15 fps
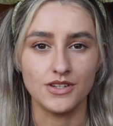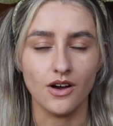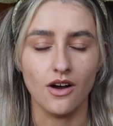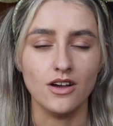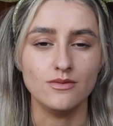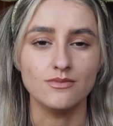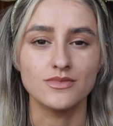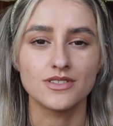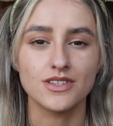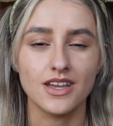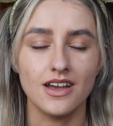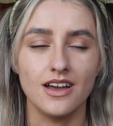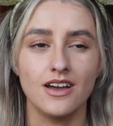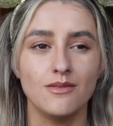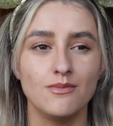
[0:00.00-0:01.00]
times,
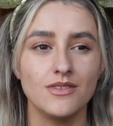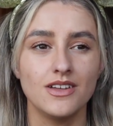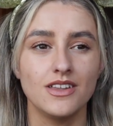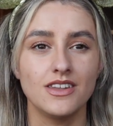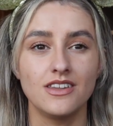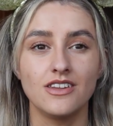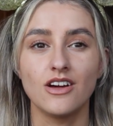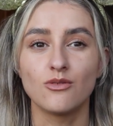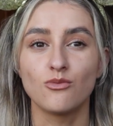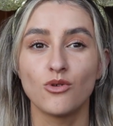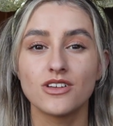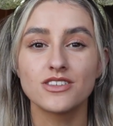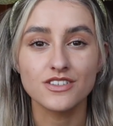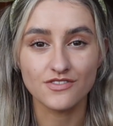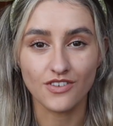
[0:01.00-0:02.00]
and then I
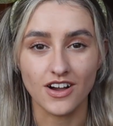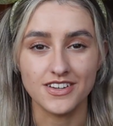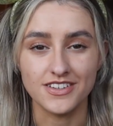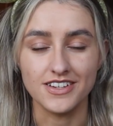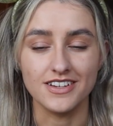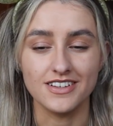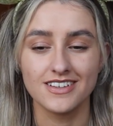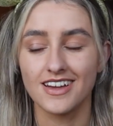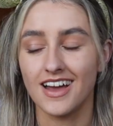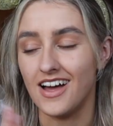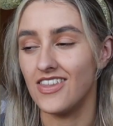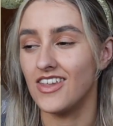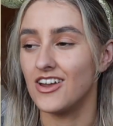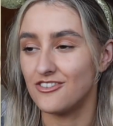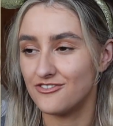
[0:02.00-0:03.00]
wanted to find it,
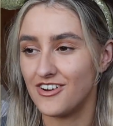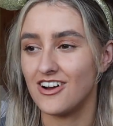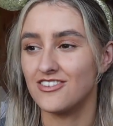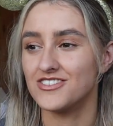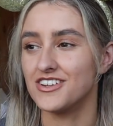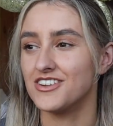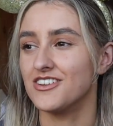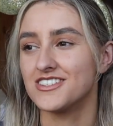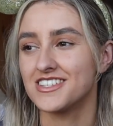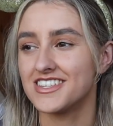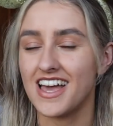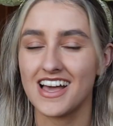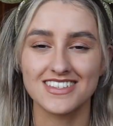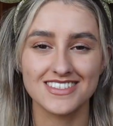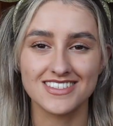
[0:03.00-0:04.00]
and then I found it, and I was like,
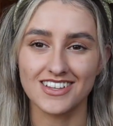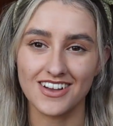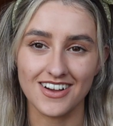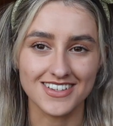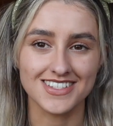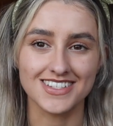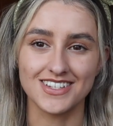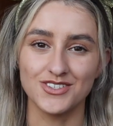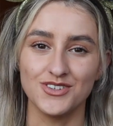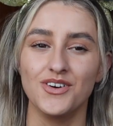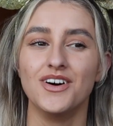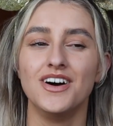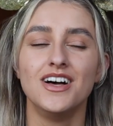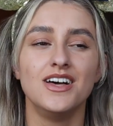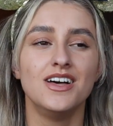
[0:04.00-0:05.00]
yes, the casting
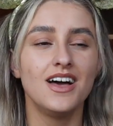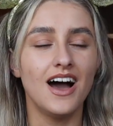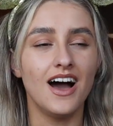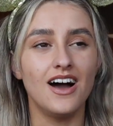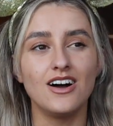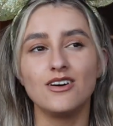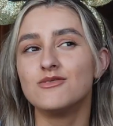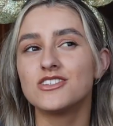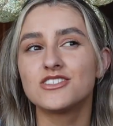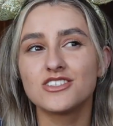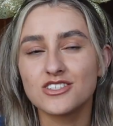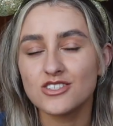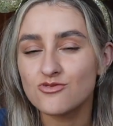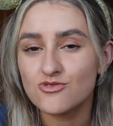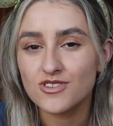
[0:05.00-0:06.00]
door. It's
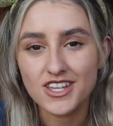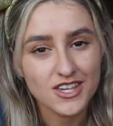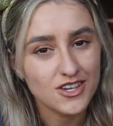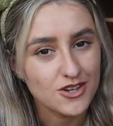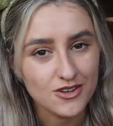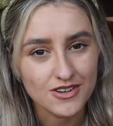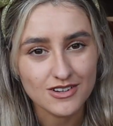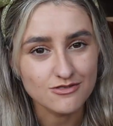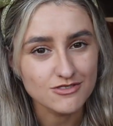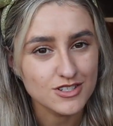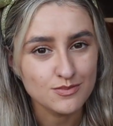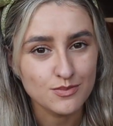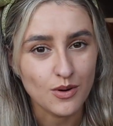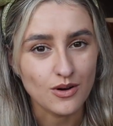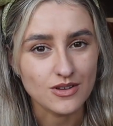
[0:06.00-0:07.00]
just a really cute little
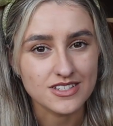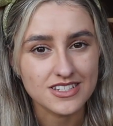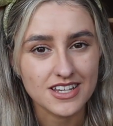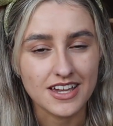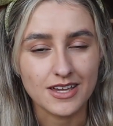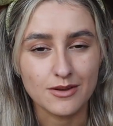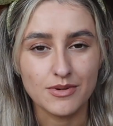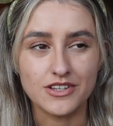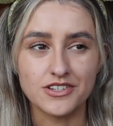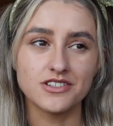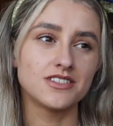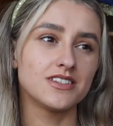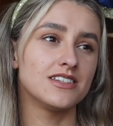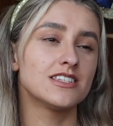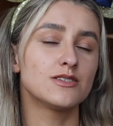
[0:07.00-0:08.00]
spot to take pictures,
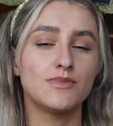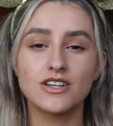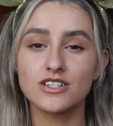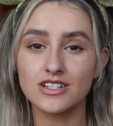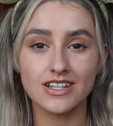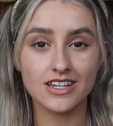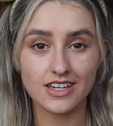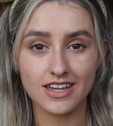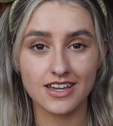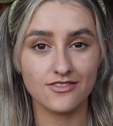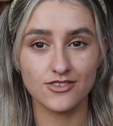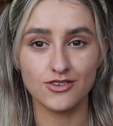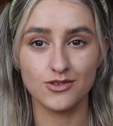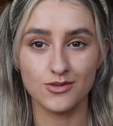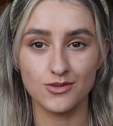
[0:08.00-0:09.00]
and especially if
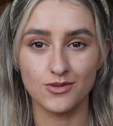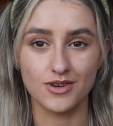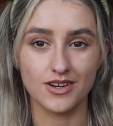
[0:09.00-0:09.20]
you